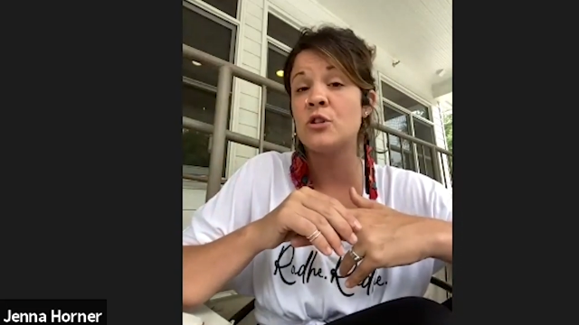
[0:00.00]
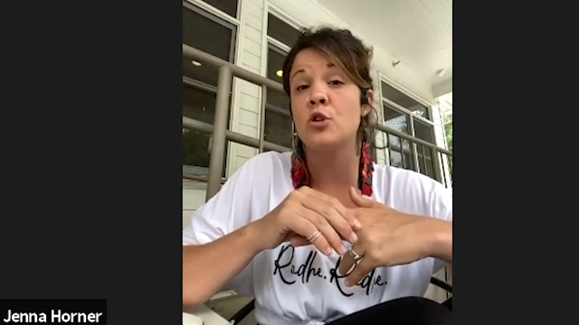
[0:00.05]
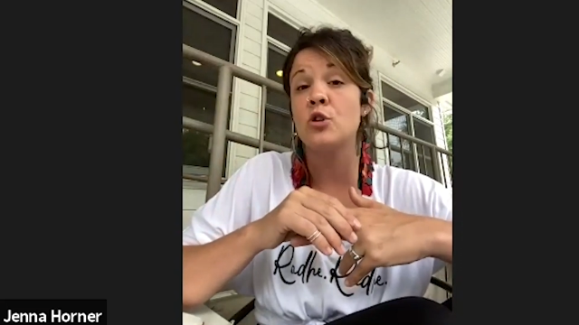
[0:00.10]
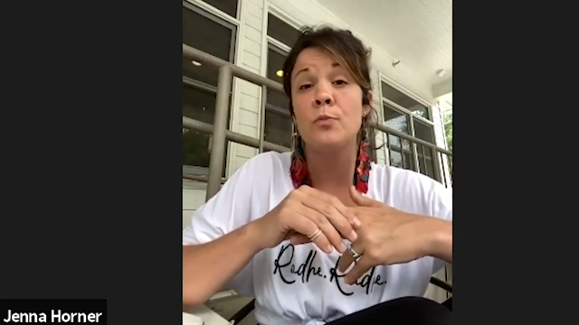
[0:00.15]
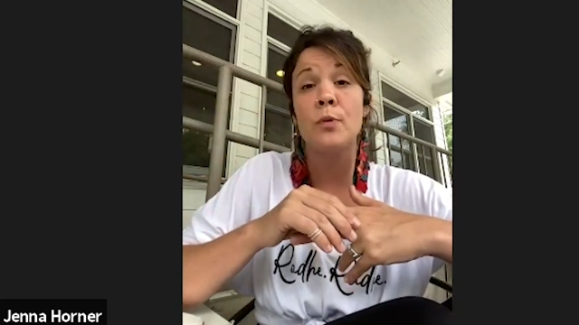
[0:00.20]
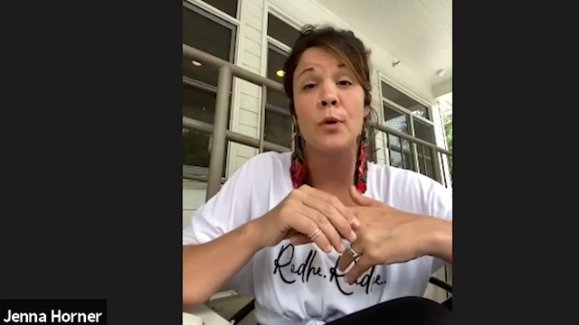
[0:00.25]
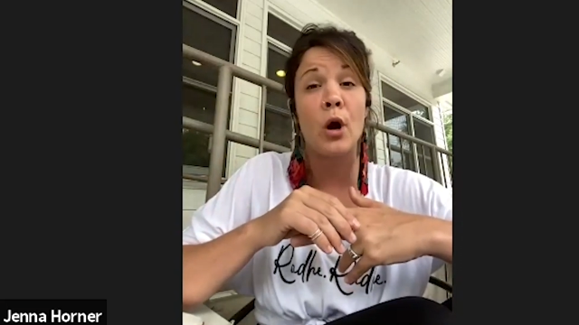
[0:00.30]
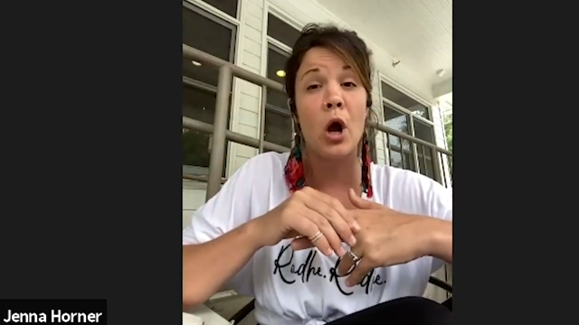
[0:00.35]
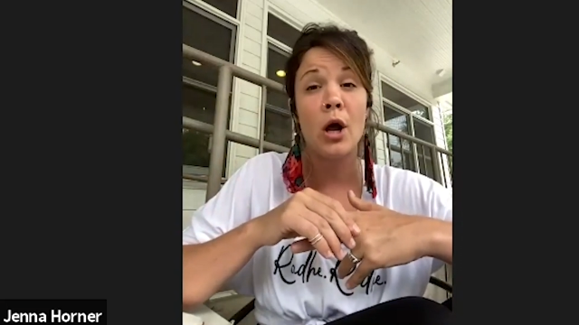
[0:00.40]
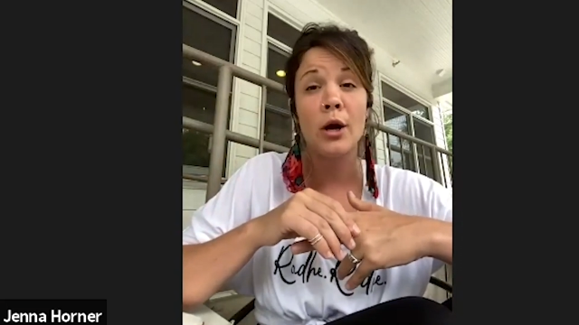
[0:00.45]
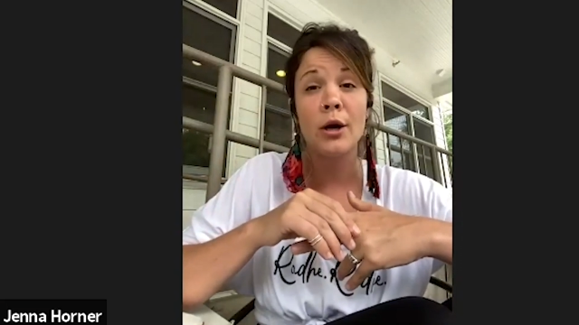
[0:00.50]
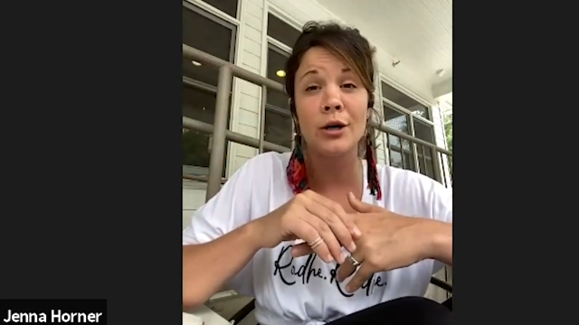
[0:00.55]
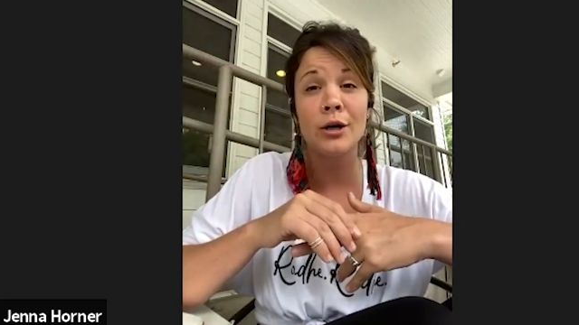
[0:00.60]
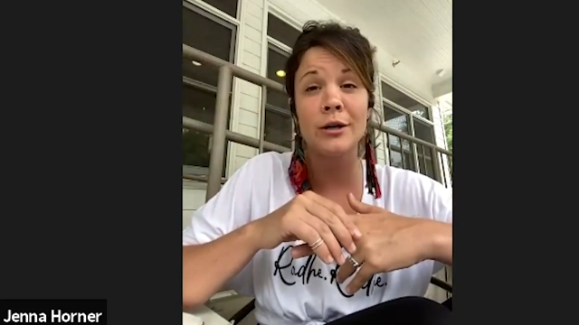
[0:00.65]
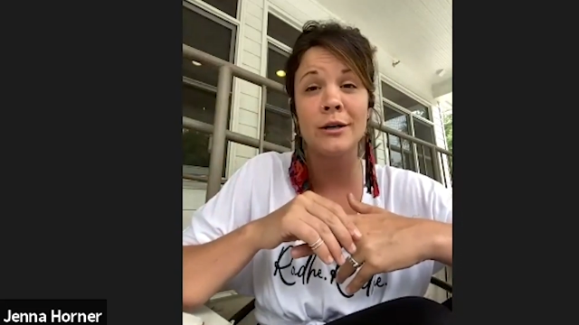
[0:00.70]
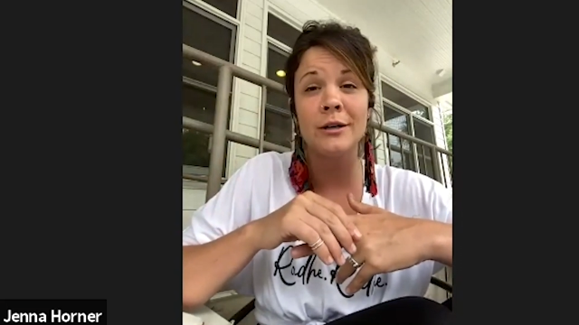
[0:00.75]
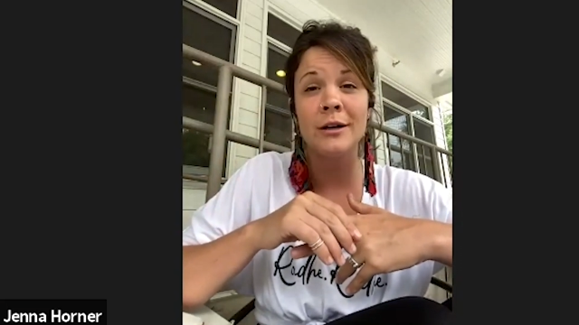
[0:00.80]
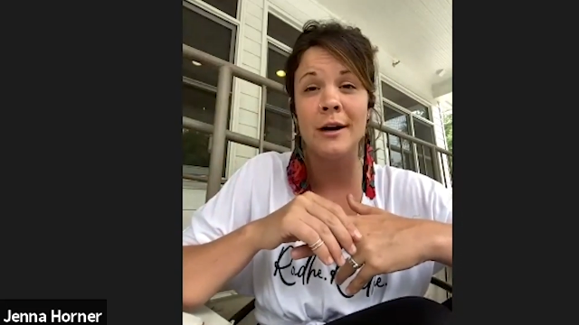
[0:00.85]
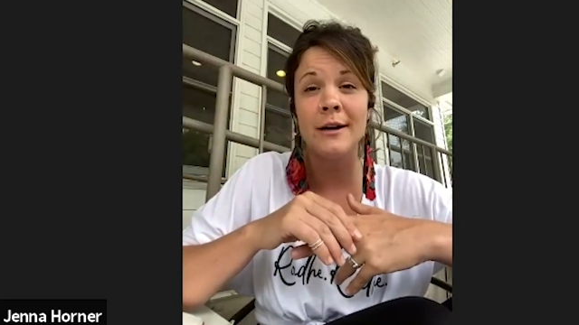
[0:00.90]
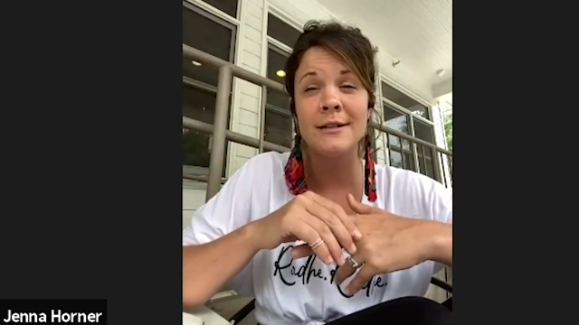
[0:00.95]
super
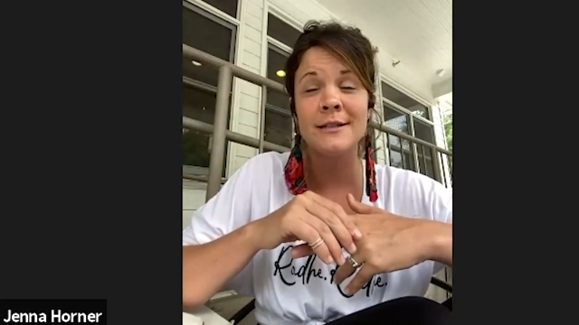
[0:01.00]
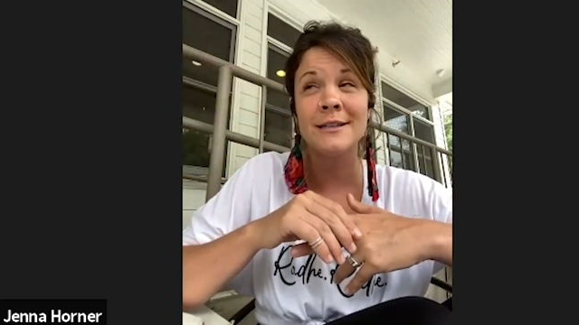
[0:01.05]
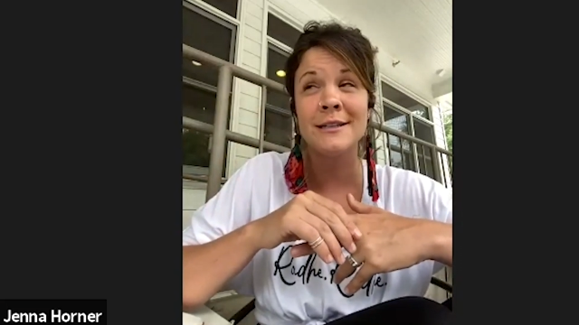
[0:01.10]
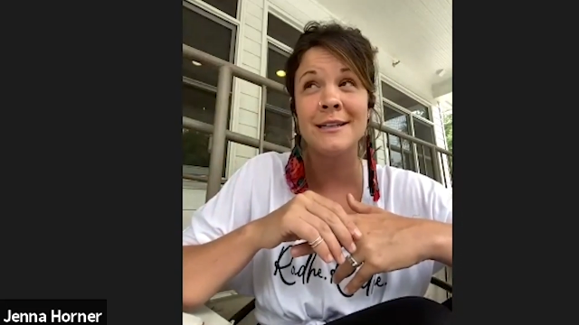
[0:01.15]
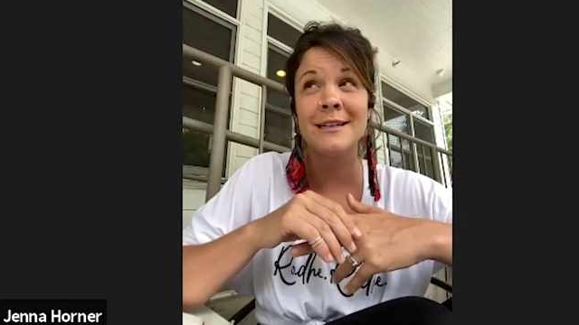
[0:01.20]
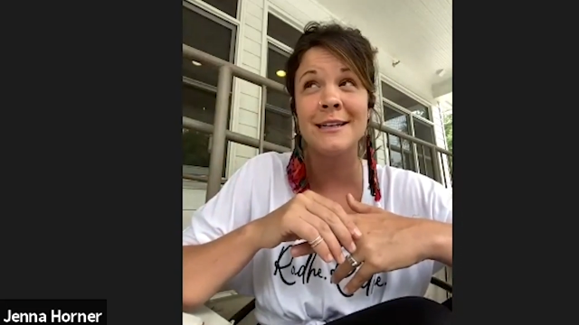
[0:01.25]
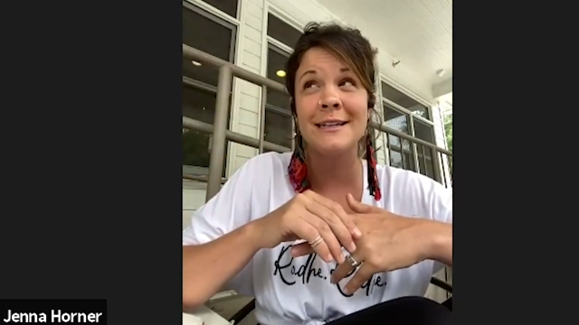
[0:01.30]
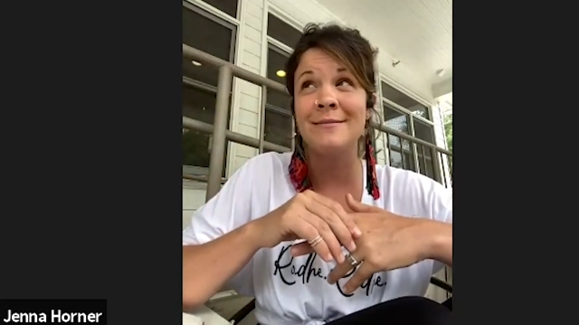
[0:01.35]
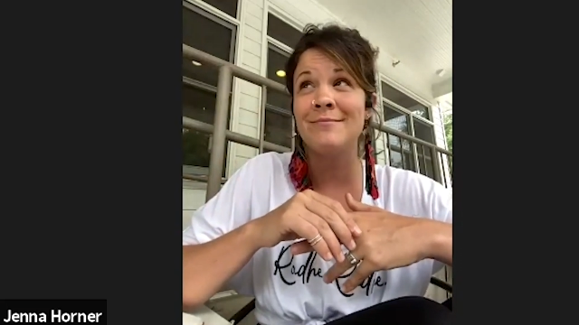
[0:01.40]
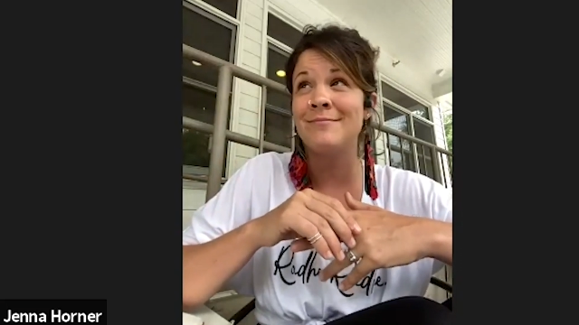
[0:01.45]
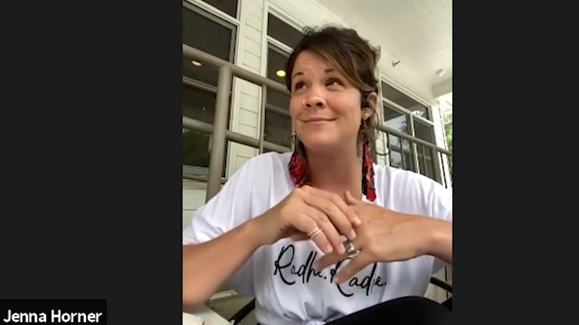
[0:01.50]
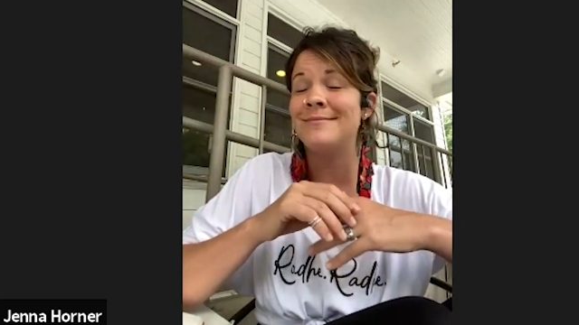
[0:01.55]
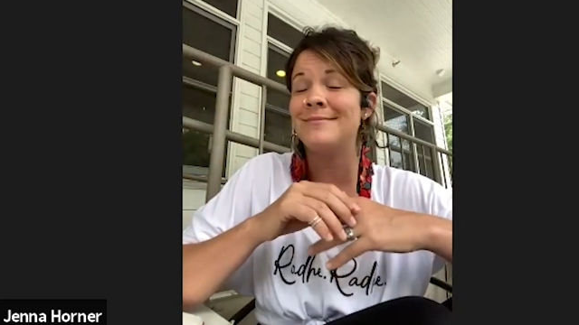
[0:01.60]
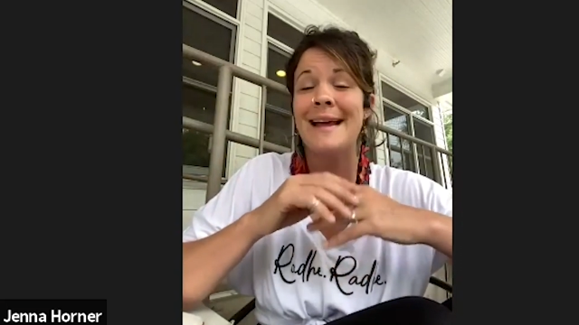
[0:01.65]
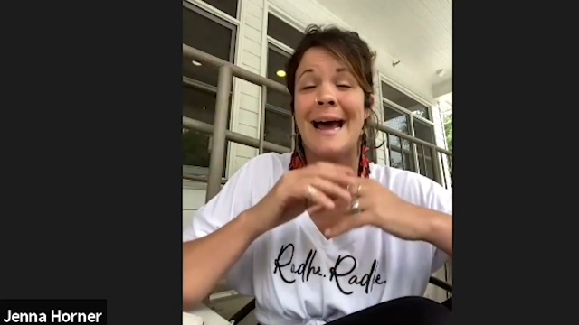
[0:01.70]
honored. Honestly,